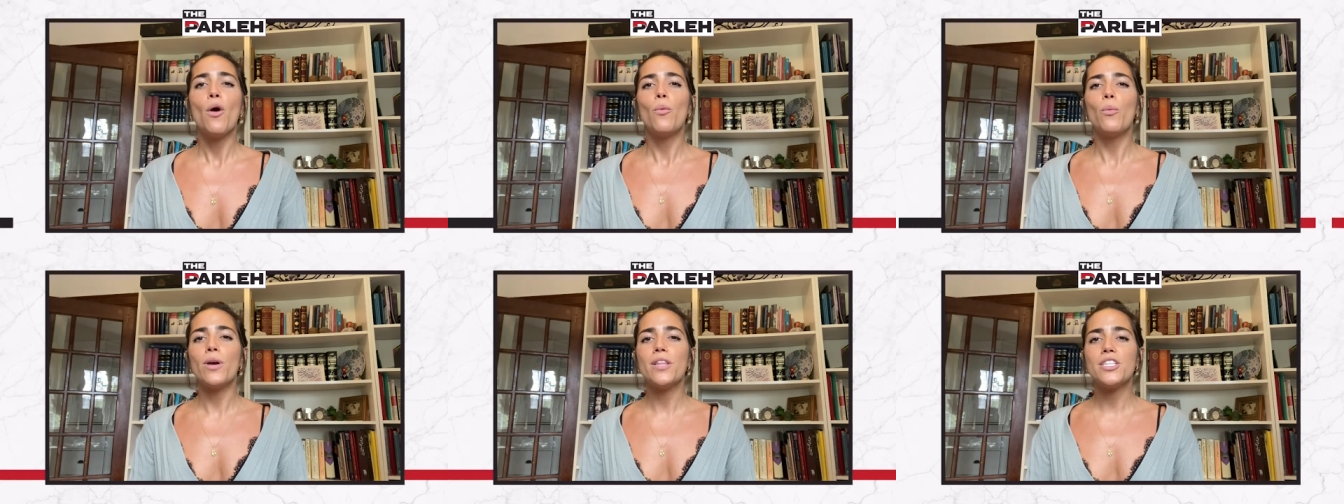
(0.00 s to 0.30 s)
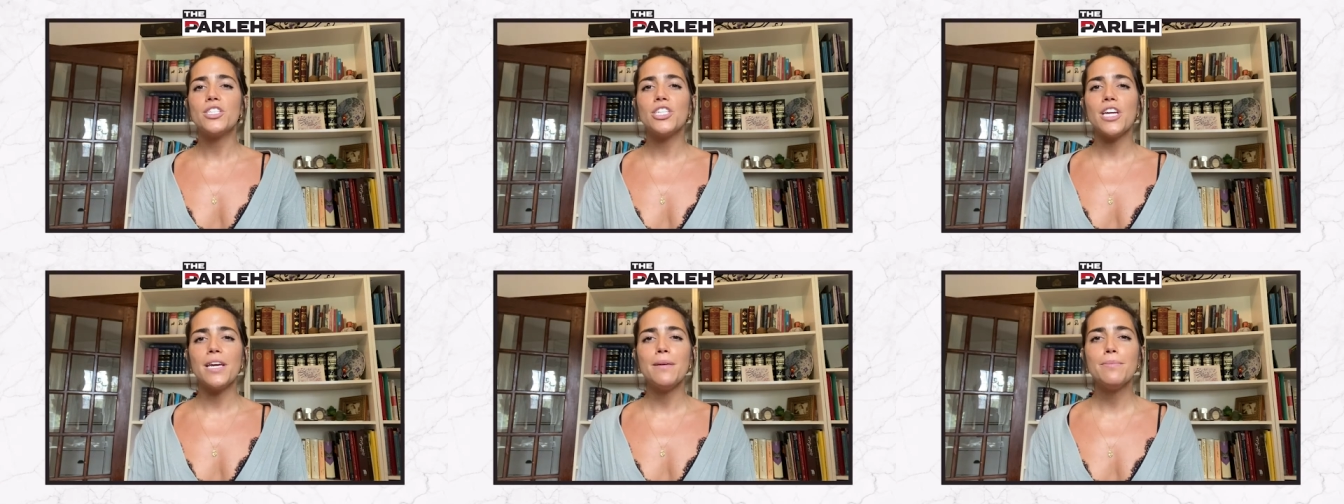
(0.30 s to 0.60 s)

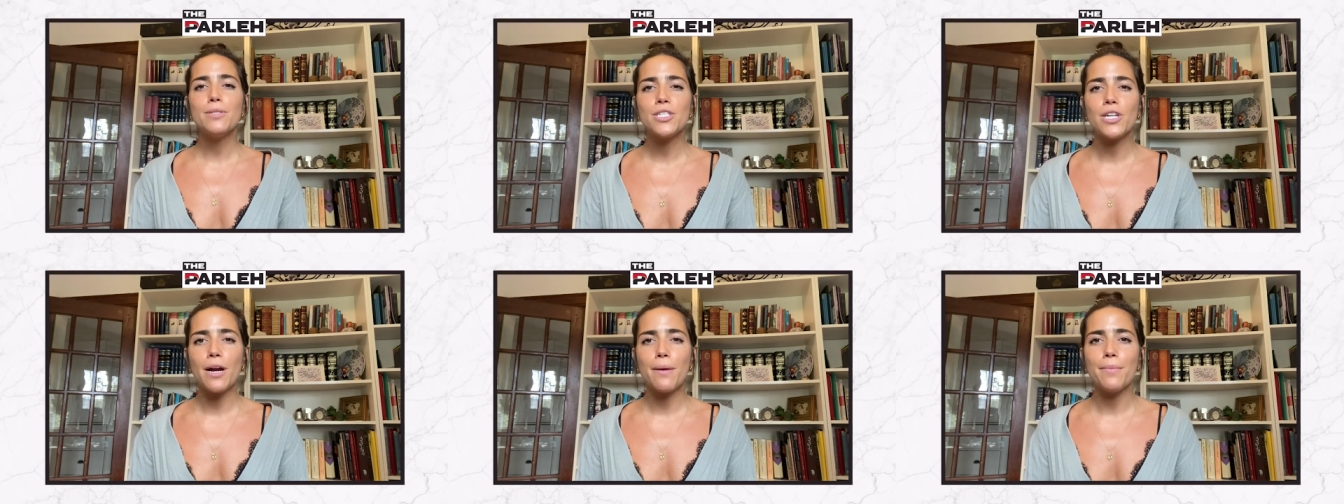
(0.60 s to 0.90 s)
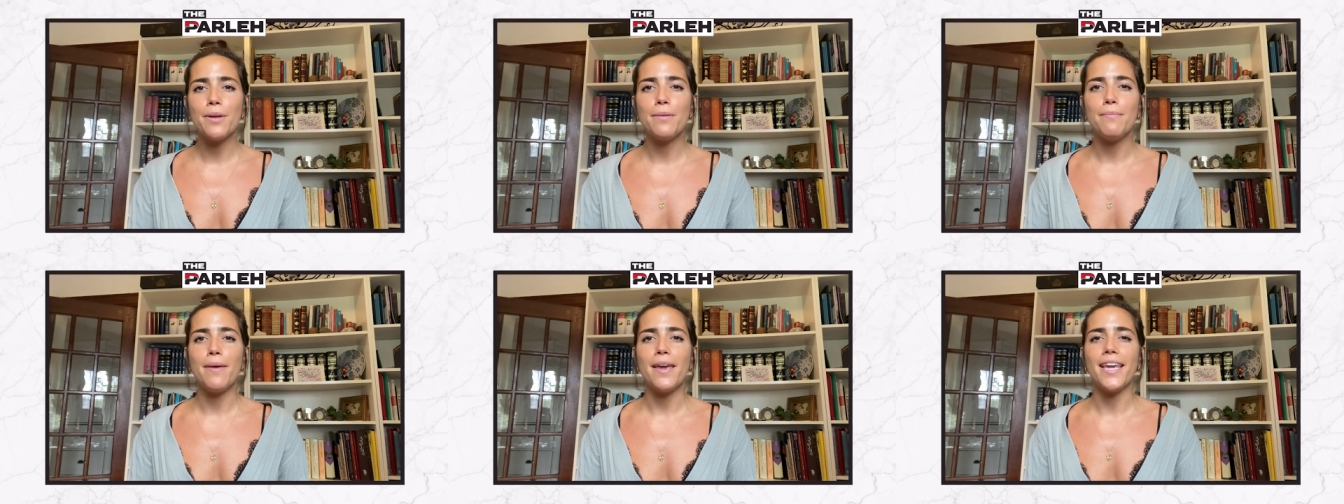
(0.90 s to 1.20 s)
with James
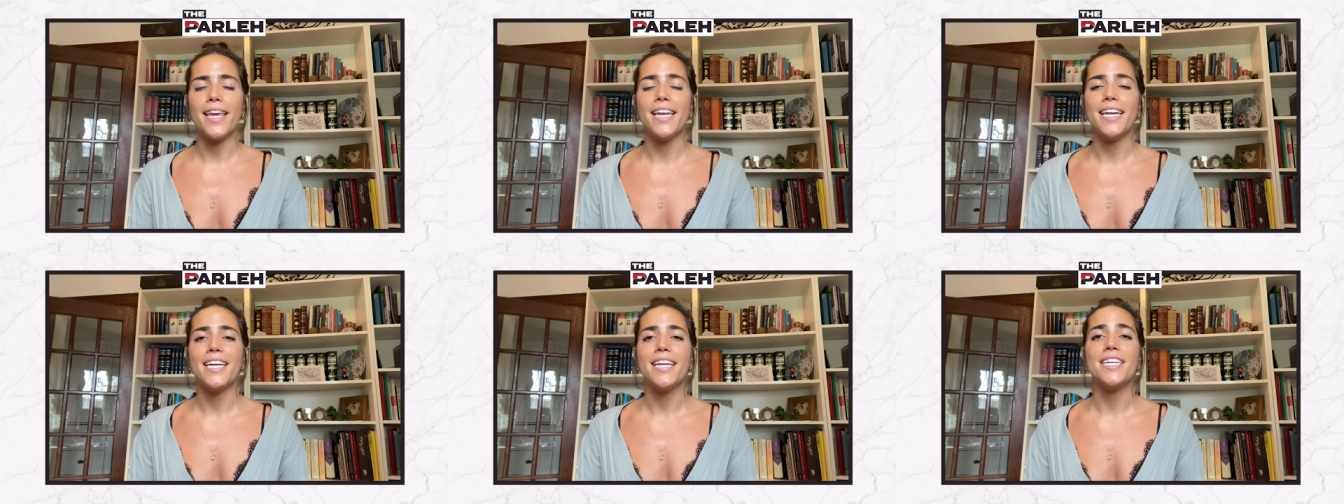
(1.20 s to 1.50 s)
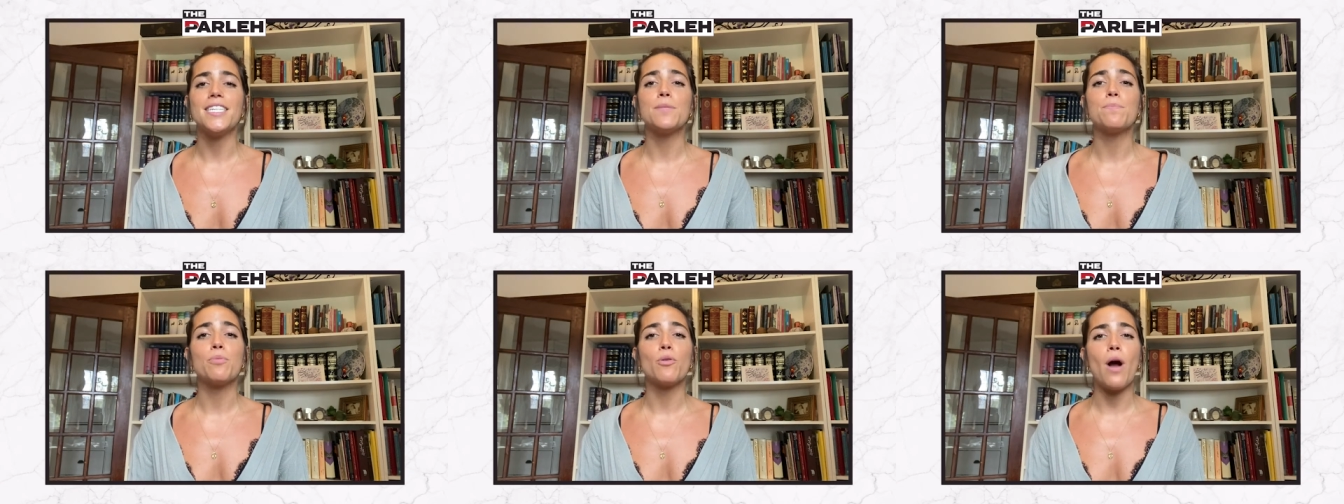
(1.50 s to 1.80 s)
Sharman making it
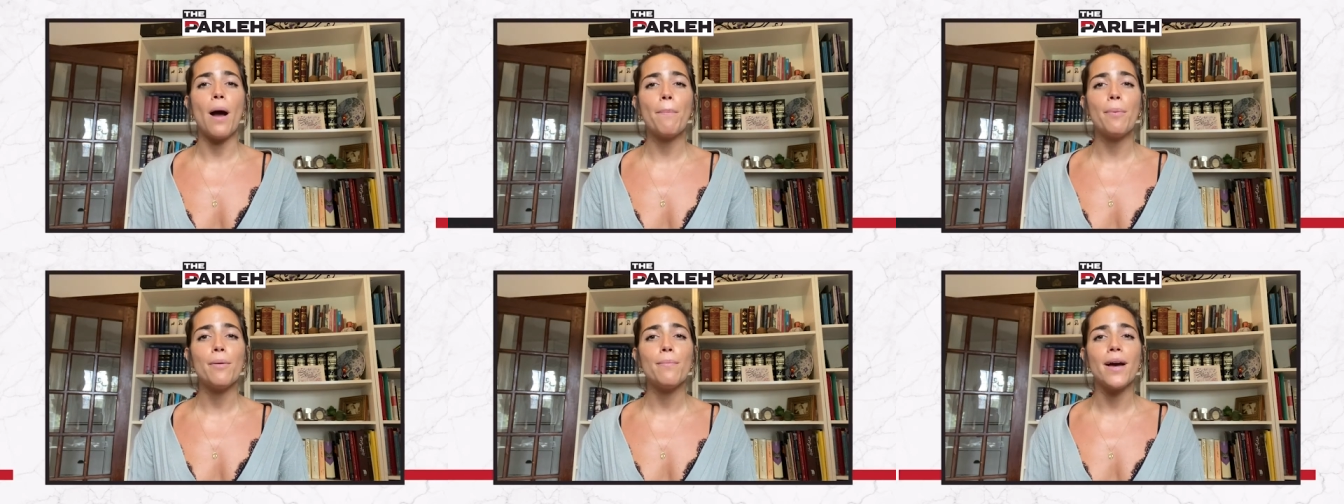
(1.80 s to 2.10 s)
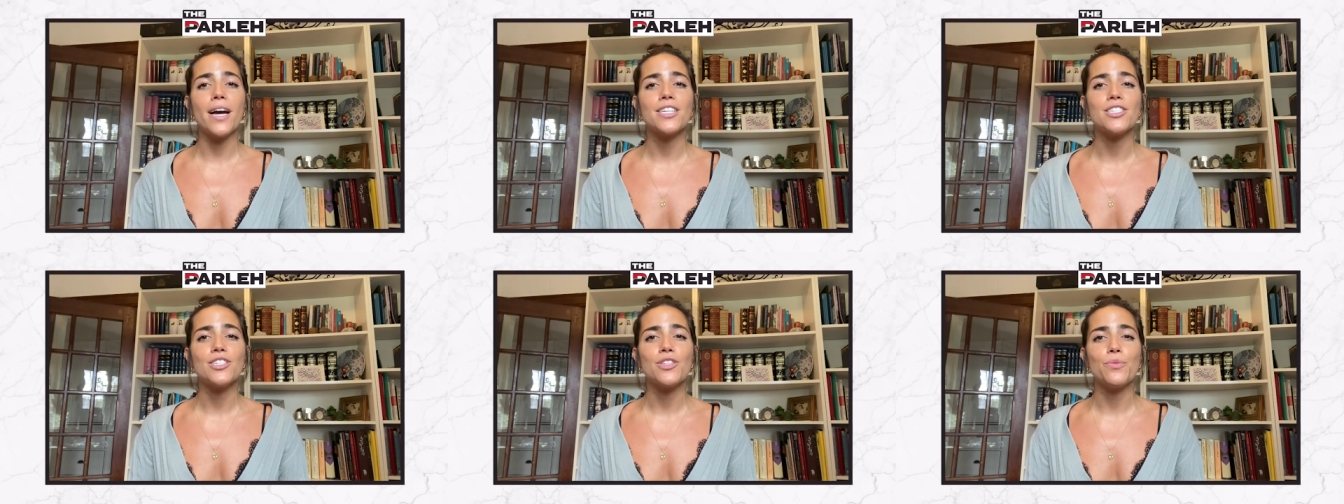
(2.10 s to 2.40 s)
his proper
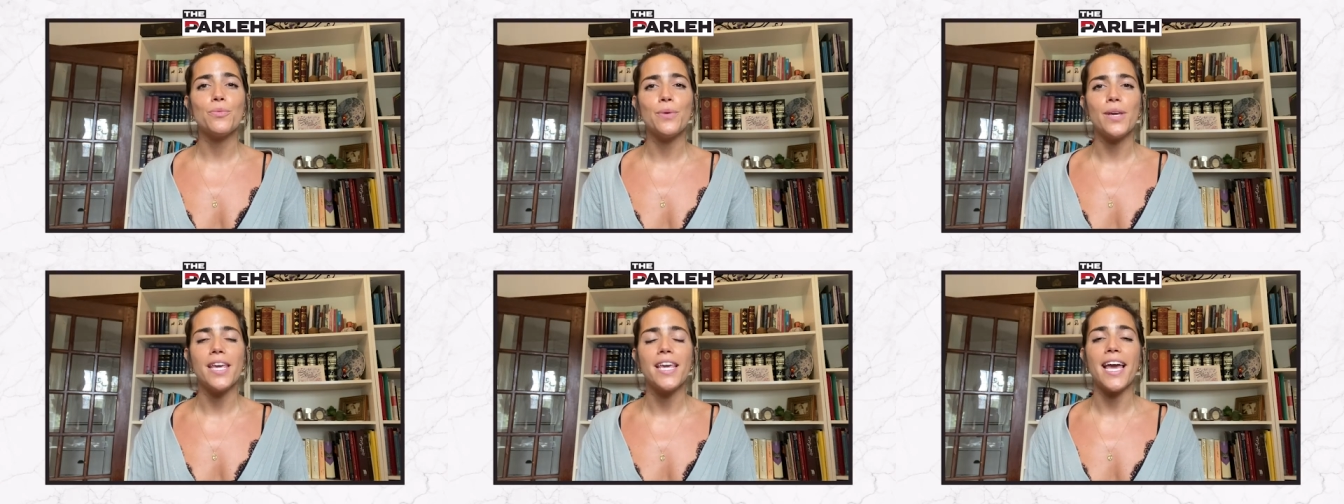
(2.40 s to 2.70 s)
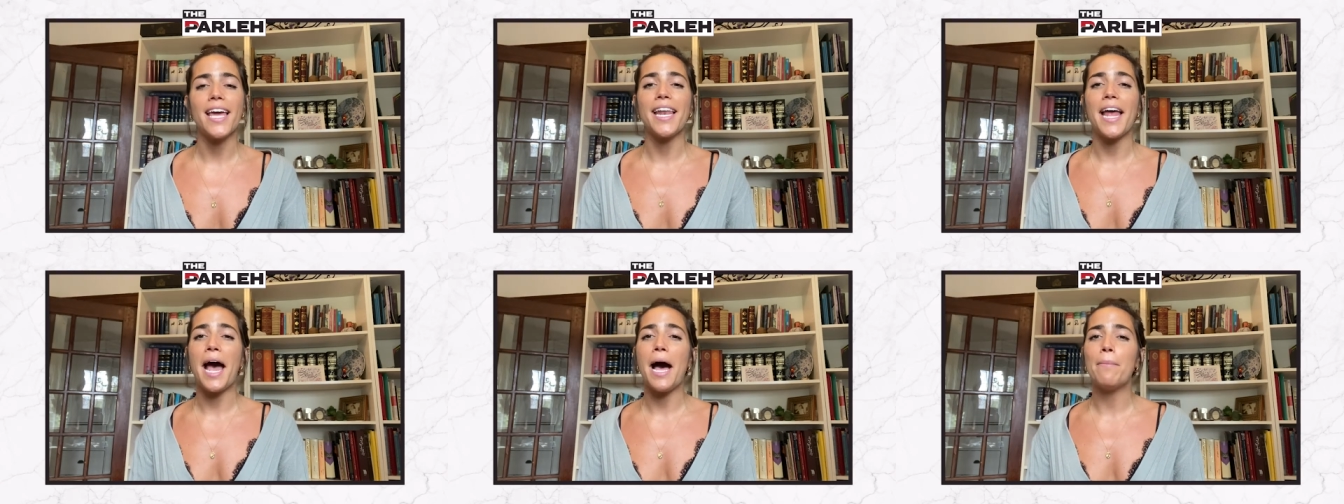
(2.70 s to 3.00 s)
match of the week
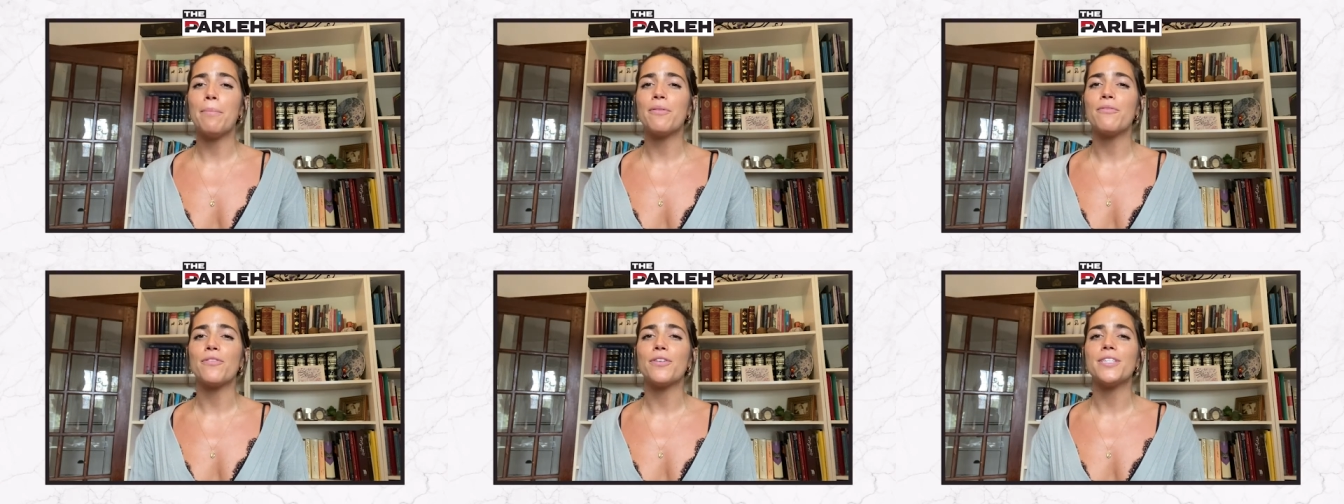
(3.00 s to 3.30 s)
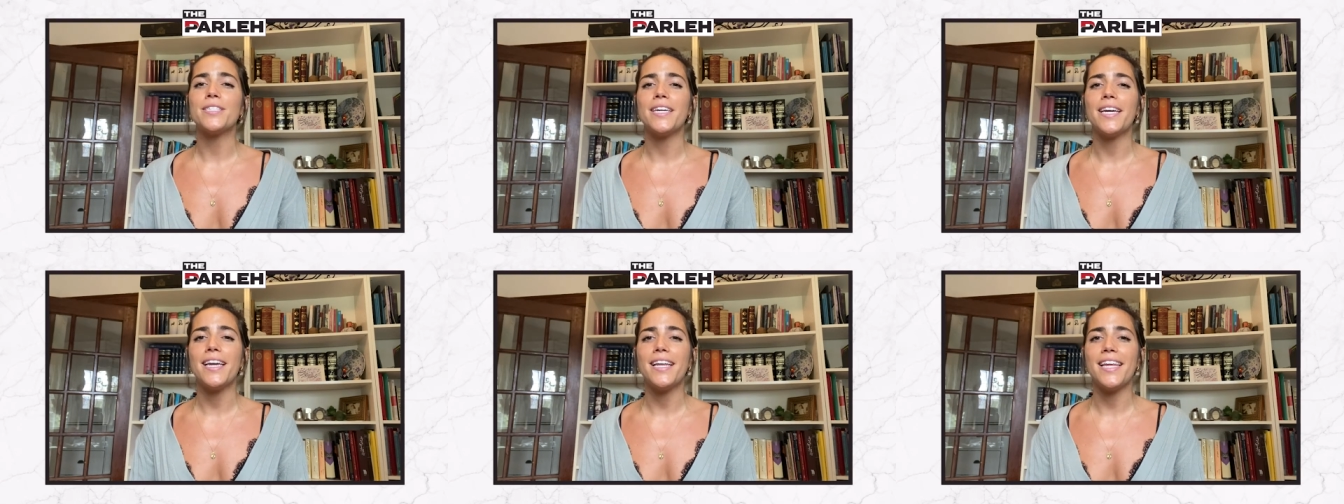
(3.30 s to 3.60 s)
and Albert
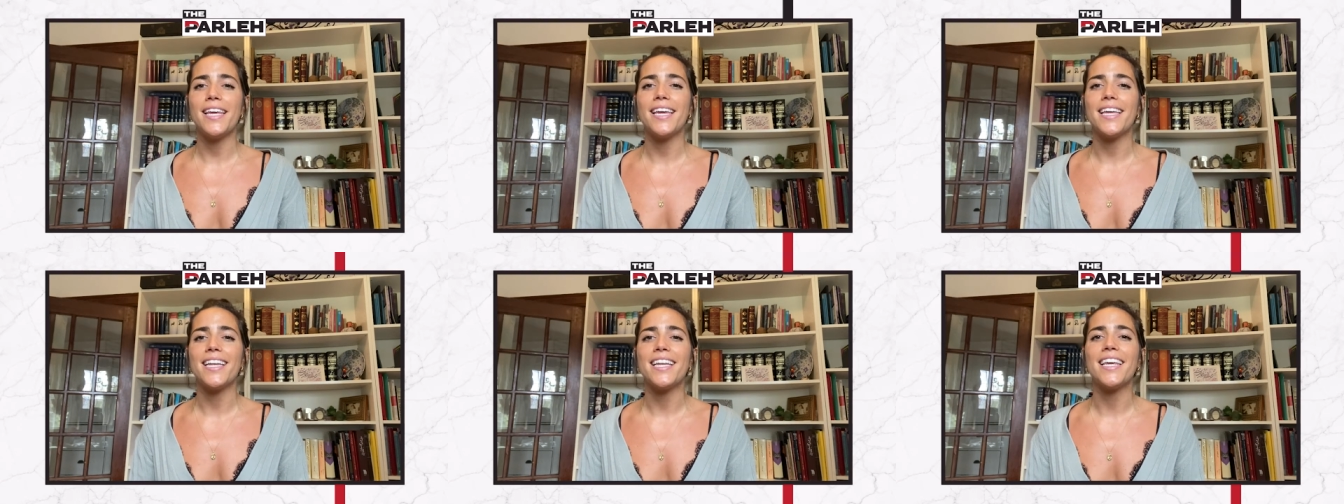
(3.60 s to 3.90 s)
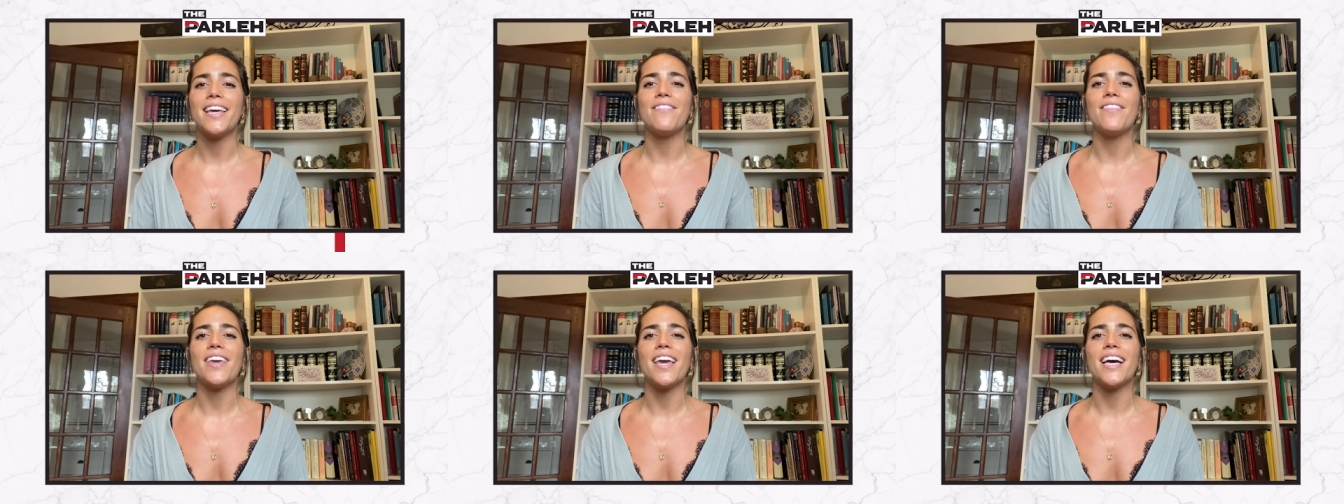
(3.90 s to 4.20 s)
Vertanian
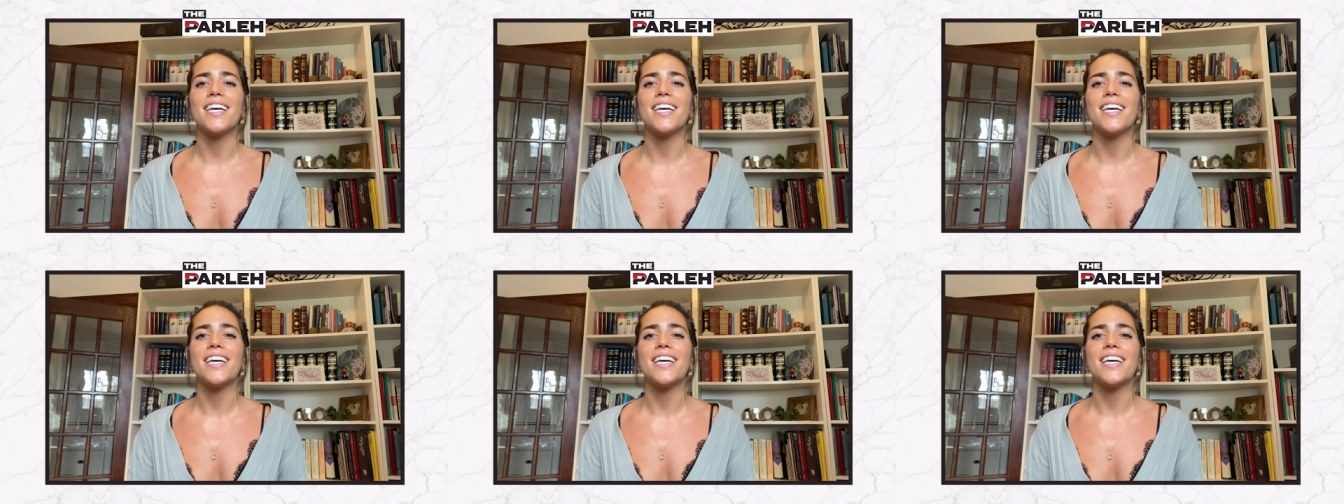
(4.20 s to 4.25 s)
giving